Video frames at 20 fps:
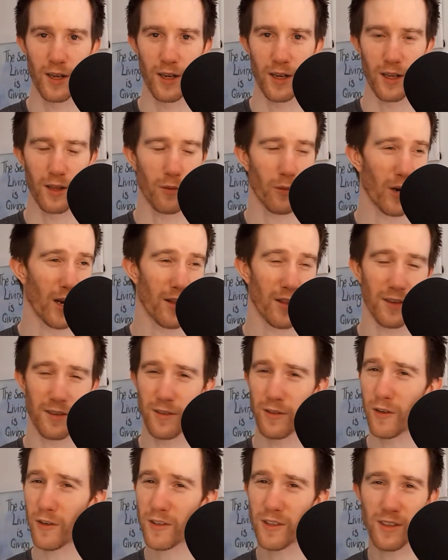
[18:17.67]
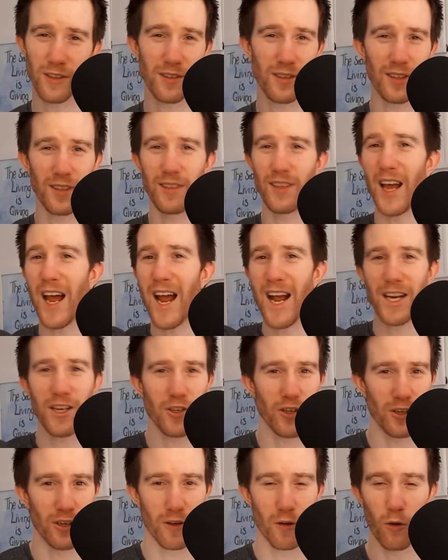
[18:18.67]
in a way that's not just this
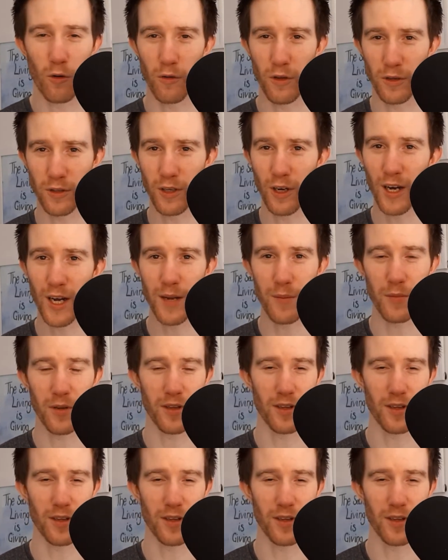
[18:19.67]
action all the time,